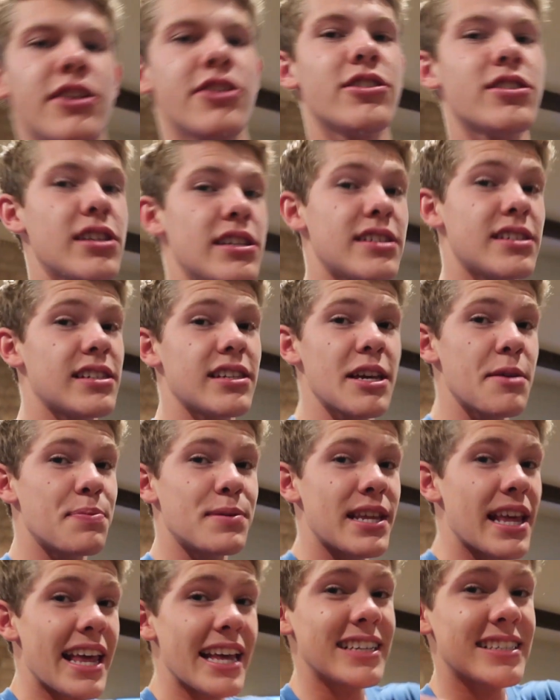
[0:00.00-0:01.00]
seriously
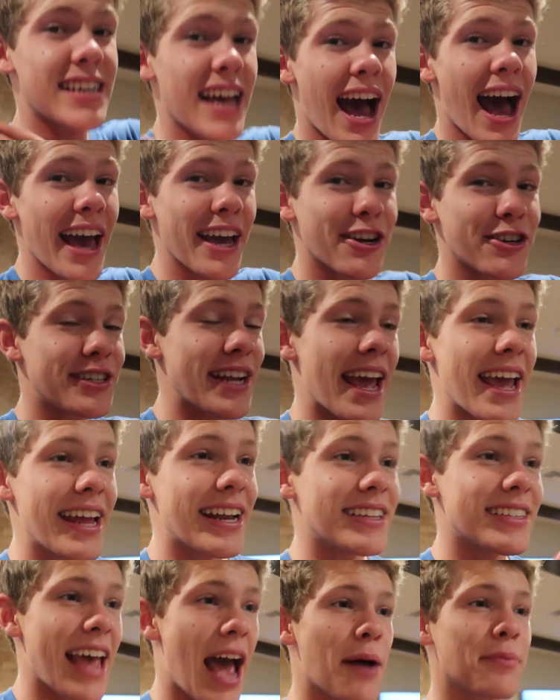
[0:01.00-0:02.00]
sleeps the entire day.
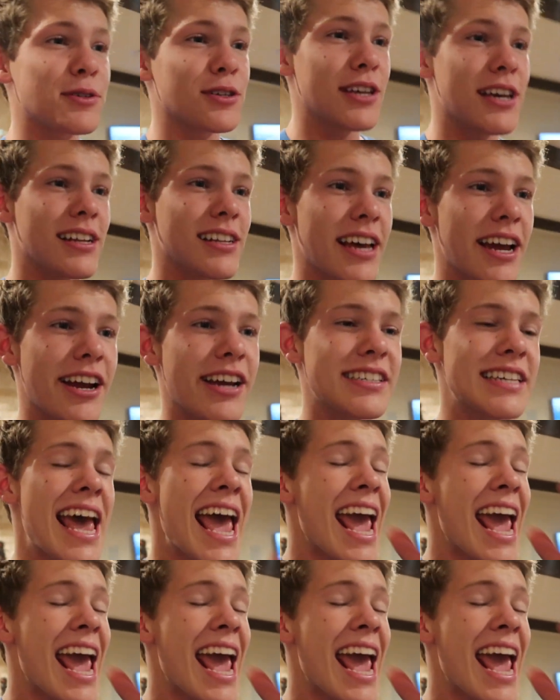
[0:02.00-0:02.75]
It is absolutely hilarious.